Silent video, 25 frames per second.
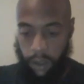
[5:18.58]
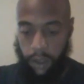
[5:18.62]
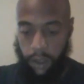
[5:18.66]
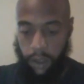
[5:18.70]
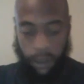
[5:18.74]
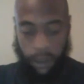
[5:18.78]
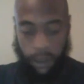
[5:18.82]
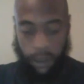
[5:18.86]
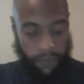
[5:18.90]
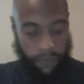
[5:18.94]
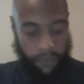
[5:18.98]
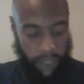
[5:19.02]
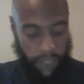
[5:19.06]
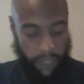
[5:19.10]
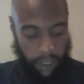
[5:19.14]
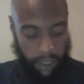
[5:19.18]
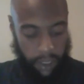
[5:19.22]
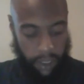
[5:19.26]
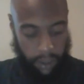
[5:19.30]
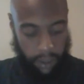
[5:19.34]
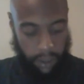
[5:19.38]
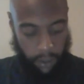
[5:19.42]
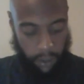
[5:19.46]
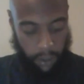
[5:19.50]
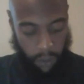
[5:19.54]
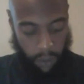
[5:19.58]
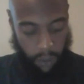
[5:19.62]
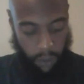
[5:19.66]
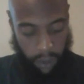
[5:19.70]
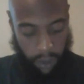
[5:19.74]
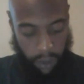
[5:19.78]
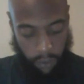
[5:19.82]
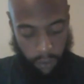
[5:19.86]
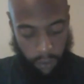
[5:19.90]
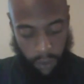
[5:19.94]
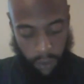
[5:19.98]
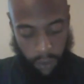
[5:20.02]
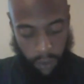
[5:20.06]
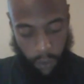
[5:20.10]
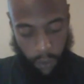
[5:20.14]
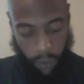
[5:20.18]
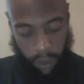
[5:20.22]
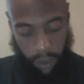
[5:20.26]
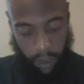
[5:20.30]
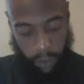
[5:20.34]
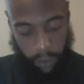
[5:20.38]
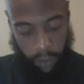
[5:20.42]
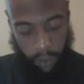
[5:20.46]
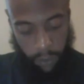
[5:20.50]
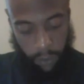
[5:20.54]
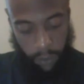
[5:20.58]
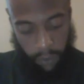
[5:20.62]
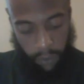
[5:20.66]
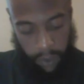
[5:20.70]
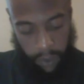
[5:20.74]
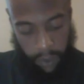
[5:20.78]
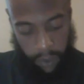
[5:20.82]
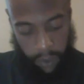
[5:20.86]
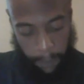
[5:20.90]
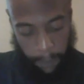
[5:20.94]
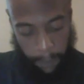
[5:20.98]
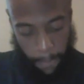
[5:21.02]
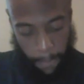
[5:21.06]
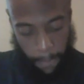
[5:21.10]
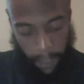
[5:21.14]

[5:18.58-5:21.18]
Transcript: Leviticus 23, 1 through 3.